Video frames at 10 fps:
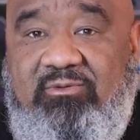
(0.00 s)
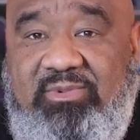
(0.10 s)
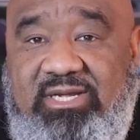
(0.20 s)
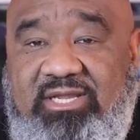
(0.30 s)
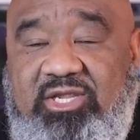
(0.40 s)

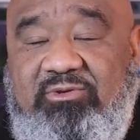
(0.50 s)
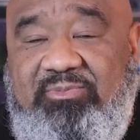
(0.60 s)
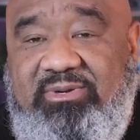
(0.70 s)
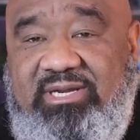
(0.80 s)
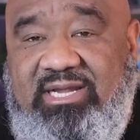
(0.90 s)
But you were
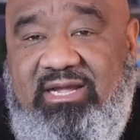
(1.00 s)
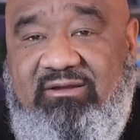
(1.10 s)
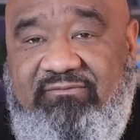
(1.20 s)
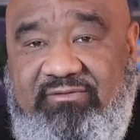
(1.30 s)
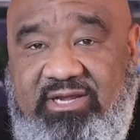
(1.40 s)
putting
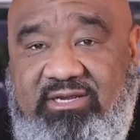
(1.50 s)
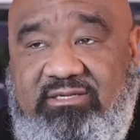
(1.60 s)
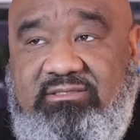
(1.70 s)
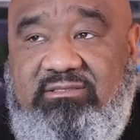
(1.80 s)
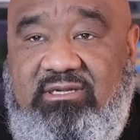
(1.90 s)
out
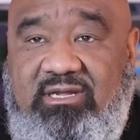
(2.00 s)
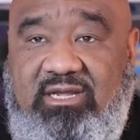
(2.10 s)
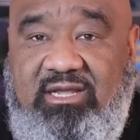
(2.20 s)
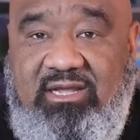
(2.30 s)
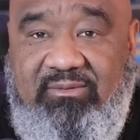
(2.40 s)
figures,
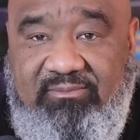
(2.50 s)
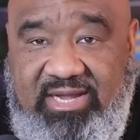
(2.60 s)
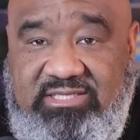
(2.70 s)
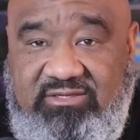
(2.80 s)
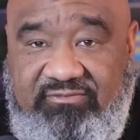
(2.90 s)

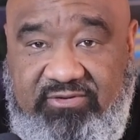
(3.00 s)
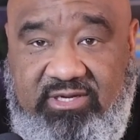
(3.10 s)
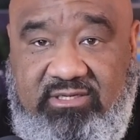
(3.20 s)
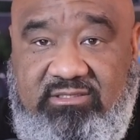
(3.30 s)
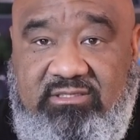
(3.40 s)
amazing
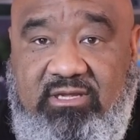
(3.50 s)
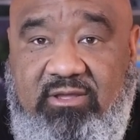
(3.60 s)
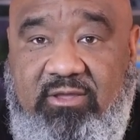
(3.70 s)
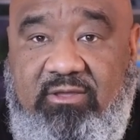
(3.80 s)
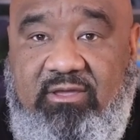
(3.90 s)
figures,
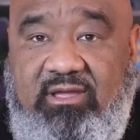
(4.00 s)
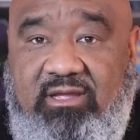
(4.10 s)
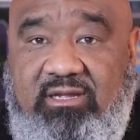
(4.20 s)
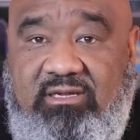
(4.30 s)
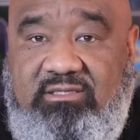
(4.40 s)

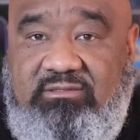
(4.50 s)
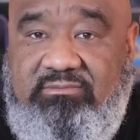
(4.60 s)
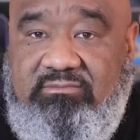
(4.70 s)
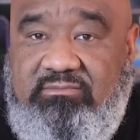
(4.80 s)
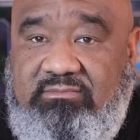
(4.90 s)
and
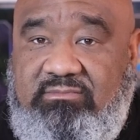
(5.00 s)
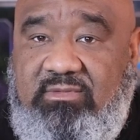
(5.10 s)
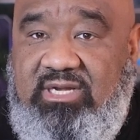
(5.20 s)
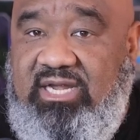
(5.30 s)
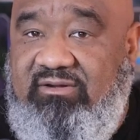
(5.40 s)

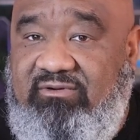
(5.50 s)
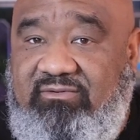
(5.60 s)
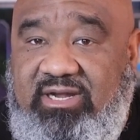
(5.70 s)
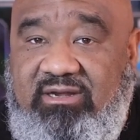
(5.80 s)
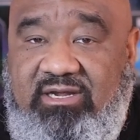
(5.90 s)
I have one right here.